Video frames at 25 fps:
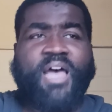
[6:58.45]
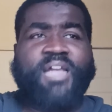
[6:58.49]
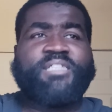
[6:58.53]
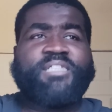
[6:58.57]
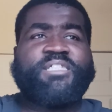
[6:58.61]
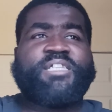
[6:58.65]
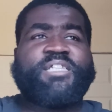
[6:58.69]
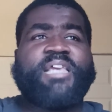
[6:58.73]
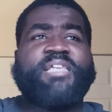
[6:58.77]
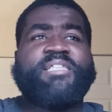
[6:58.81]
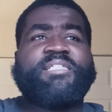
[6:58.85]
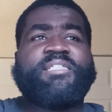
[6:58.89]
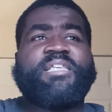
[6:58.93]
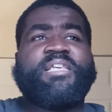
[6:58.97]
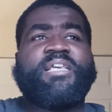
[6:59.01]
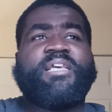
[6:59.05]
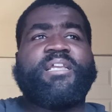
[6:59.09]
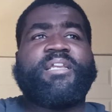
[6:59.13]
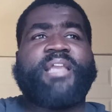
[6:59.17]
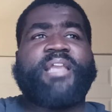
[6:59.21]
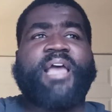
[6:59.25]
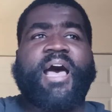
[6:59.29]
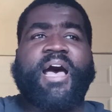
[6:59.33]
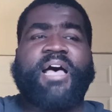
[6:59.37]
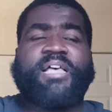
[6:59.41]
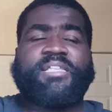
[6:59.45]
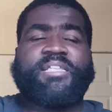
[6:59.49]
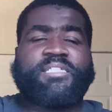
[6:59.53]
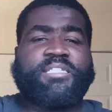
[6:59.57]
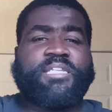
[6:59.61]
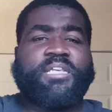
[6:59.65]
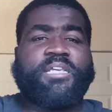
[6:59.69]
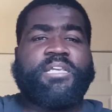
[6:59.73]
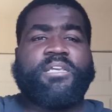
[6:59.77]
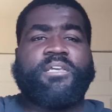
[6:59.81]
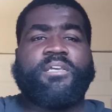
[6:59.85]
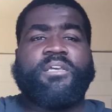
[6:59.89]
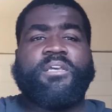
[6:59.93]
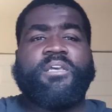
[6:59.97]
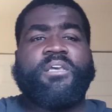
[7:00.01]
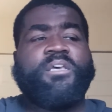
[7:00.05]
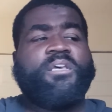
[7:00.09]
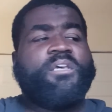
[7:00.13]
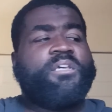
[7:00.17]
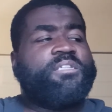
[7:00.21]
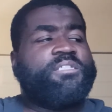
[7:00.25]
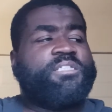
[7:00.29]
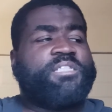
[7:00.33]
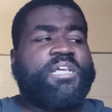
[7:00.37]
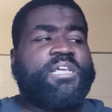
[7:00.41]
Jay-Z and Nas did.
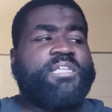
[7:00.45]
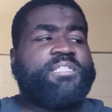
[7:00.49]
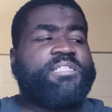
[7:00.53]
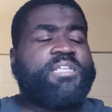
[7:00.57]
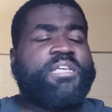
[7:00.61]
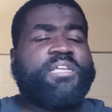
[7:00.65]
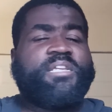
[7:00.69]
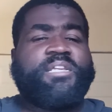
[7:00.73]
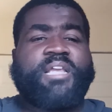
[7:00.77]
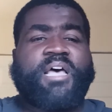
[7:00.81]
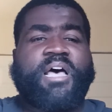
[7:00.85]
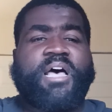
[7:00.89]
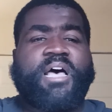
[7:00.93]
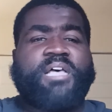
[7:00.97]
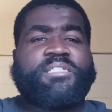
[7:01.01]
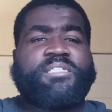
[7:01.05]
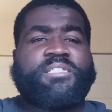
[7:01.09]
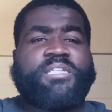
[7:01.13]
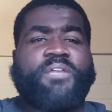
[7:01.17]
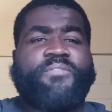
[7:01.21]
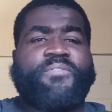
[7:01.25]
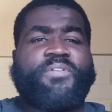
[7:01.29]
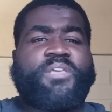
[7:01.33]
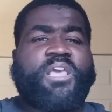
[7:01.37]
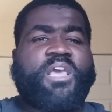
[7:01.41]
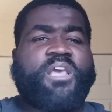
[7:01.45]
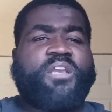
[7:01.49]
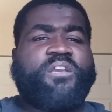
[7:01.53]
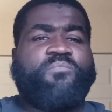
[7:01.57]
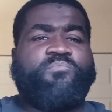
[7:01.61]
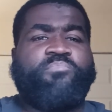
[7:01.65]
Jay-Z and Nas never came to